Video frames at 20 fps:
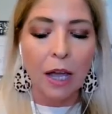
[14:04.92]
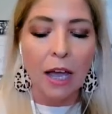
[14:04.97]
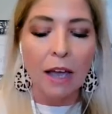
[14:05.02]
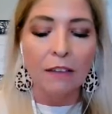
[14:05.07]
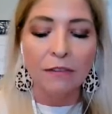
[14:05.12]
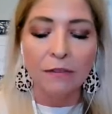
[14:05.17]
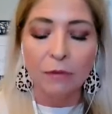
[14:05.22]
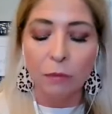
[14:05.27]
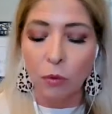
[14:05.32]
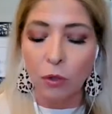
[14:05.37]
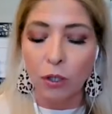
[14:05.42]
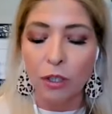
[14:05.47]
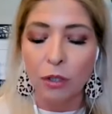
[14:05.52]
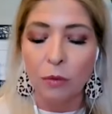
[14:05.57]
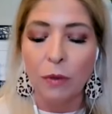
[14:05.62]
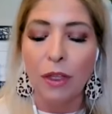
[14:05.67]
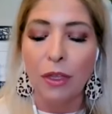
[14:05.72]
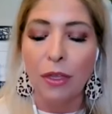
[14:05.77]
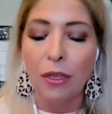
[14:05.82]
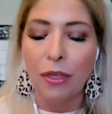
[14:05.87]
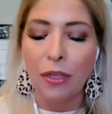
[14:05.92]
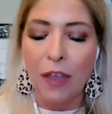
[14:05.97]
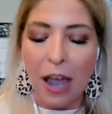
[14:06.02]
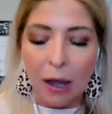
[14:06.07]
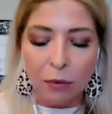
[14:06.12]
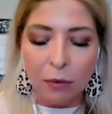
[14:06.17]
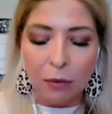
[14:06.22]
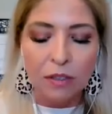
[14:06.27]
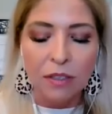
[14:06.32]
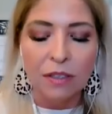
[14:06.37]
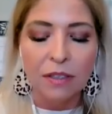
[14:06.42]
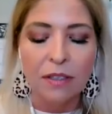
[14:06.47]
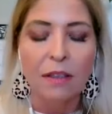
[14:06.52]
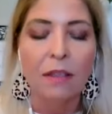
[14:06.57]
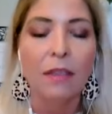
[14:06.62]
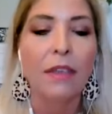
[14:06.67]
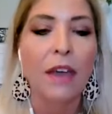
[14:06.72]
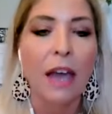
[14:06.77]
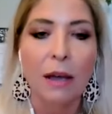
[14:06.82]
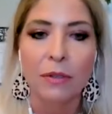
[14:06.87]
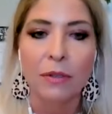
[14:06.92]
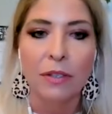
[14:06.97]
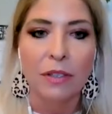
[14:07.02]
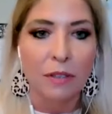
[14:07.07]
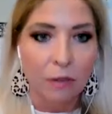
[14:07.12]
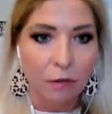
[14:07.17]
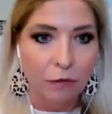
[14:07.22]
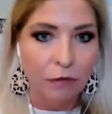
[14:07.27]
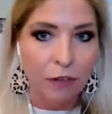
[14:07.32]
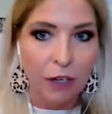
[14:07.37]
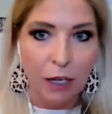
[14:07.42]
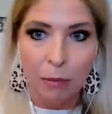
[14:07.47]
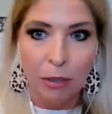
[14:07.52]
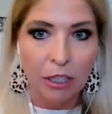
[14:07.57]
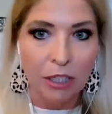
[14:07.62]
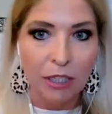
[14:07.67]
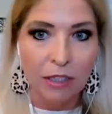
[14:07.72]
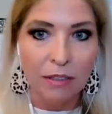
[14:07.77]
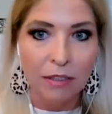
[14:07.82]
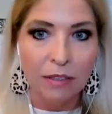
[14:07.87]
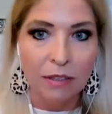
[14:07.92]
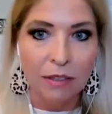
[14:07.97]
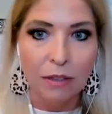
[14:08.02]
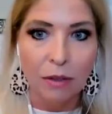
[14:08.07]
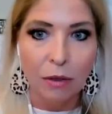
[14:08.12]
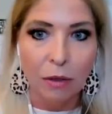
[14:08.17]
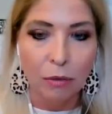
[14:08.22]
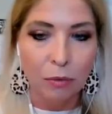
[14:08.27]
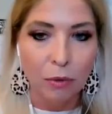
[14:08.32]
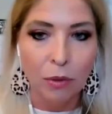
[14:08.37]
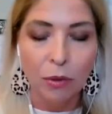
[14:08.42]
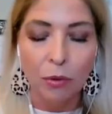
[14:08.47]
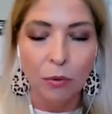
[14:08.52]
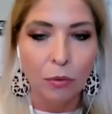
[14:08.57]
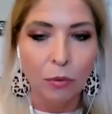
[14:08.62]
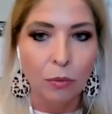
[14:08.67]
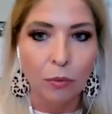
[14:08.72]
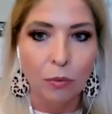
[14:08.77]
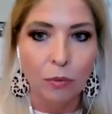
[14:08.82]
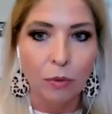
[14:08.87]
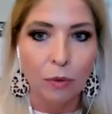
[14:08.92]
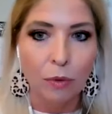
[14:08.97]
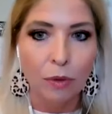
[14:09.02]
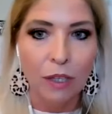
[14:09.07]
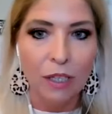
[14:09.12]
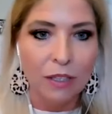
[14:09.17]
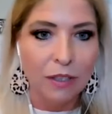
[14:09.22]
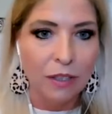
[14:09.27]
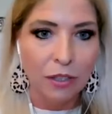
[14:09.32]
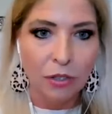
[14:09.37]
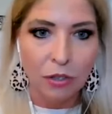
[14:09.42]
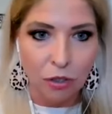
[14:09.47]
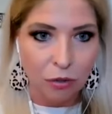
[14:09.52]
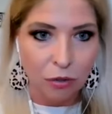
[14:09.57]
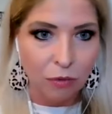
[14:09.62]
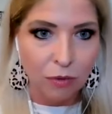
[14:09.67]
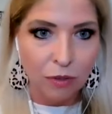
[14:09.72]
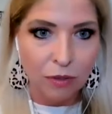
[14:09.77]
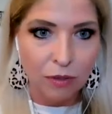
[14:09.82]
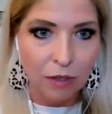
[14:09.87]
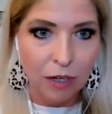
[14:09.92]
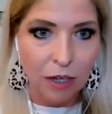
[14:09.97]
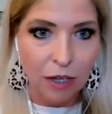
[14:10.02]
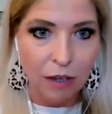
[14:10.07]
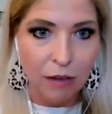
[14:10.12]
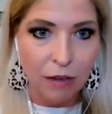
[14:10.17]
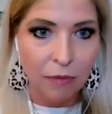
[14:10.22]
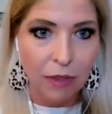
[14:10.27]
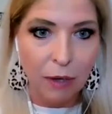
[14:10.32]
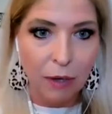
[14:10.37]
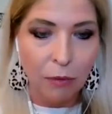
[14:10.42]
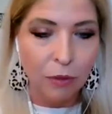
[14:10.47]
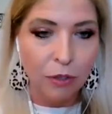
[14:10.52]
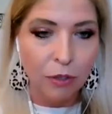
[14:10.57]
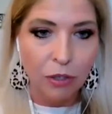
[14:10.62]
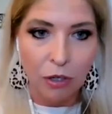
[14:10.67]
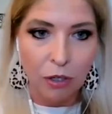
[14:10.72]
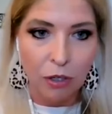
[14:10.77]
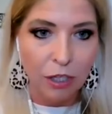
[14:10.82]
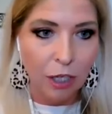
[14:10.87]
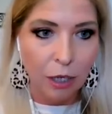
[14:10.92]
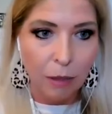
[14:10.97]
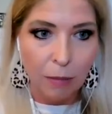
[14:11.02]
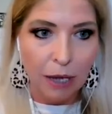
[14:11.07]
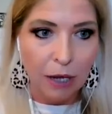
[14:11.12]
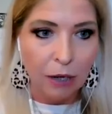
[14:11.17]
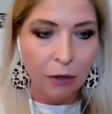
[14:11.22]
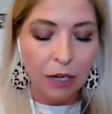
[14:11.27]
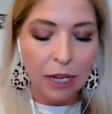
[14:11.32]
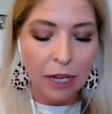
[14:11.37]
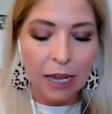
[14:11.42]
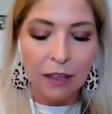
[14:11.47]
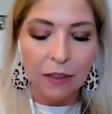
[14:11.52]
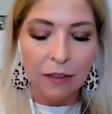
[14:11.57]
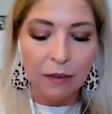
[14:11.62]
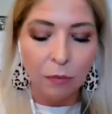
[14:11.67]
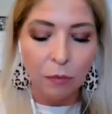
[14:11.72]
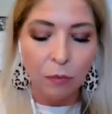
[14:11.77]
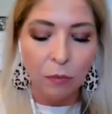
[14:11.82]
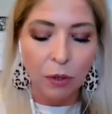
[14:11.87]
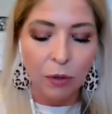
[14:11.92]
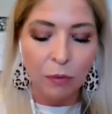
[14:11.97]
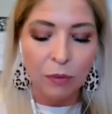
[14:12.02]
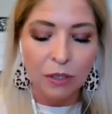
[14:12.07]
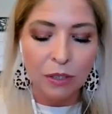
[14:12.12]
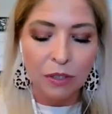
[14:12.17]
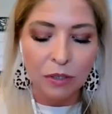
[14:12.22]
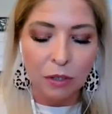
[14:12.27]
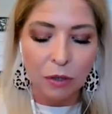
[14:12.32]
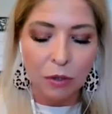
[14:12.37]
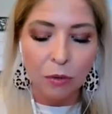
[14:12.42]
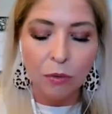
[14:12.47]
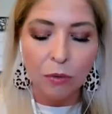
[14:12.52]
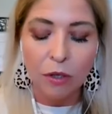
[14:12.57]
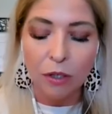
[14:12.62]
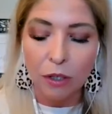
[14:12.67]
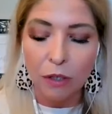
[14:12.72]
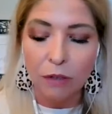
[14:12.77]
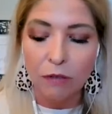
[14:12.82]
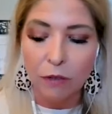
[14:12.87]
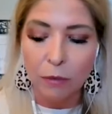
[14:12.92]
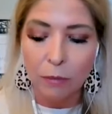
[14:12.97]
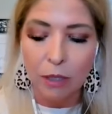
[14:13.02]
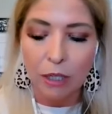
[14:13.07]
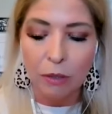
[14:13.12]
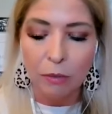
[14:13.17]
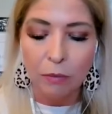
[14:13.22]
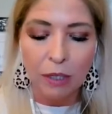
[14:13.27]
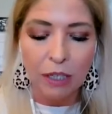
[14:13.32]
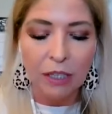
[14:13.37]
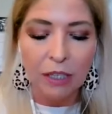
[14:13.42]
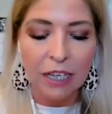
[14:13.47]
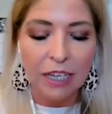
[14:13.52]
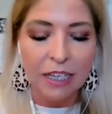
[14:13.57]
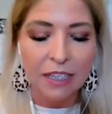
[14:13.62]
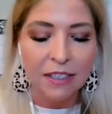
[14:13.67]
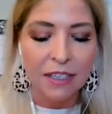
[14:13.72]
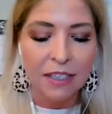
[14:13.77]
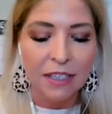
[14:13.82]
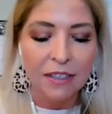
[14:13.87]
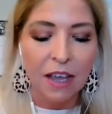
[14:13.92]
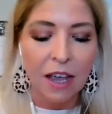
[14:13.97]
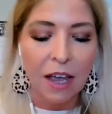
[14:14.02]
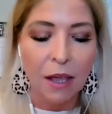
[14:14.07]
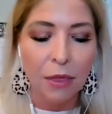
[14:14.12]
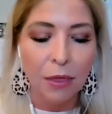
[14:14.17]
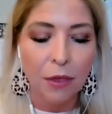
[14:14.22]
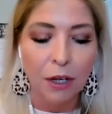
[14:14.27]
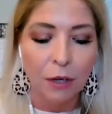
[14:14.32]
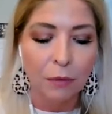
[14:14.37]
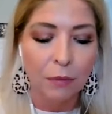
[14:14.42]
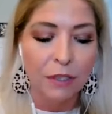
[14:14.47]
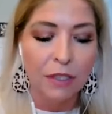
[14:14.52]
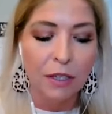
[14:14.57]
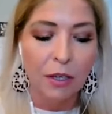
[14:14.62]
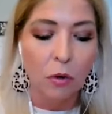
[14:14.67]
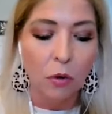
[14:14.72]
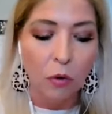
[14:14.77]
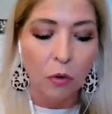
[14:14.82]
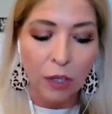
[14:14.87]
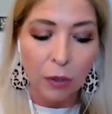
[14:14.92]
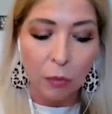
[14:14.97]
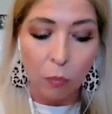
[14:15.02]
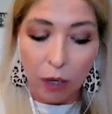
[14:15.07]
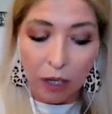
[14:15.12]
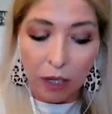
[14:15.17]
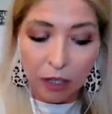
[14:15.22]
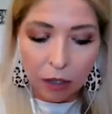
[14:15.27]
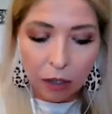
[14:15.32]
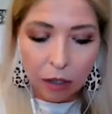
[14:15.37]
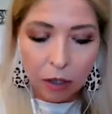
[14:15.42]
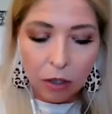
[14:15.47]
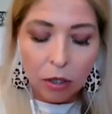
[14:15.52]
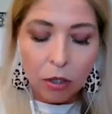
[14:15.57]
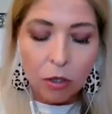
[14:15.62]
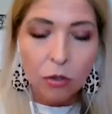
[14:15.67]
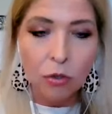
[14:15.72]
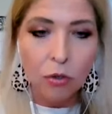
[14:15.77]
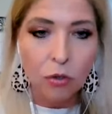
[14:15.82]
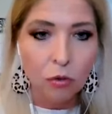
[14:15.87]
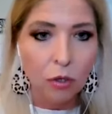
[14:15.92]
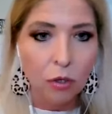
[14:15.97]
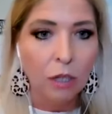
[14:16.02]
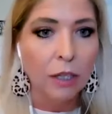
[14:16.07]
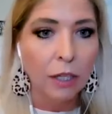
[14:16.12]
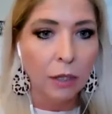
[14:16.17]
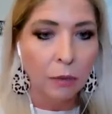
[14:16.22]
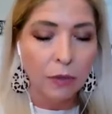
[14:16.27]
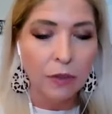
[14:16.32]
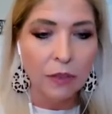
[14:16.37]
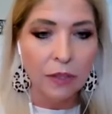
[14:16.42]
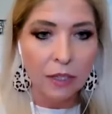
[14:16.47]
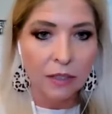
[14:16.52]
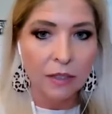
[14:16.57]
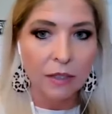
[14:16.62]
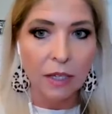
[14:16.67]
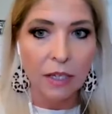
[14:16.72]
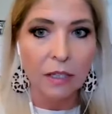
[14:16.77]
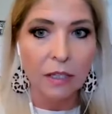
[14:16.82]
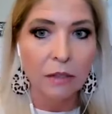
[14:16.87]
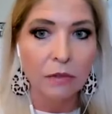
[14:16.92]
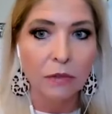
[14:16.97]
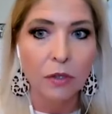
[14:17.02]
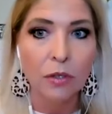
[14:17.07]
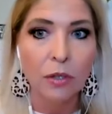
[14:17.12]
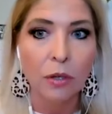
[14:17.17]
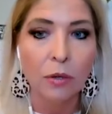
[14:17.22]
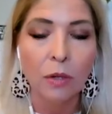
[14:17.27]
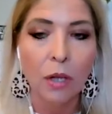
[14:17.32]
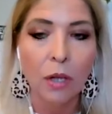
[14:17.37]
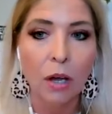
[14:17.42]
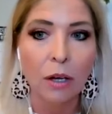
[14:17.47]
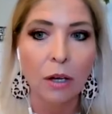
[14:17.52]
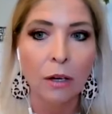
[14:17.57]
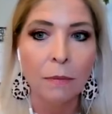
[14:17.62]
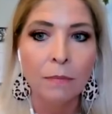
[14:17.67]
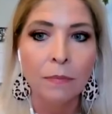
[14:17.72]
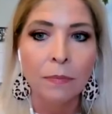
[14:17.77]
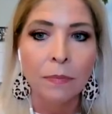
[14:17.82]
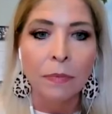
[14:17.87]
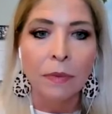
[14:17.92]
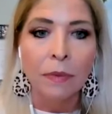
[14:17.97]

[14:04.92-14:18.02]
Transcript: I've worked with thousands and thousands of families through these issues uh, that we're talking about. And what was so good for me to realize is I thought I was the only one struggling with these things for so long.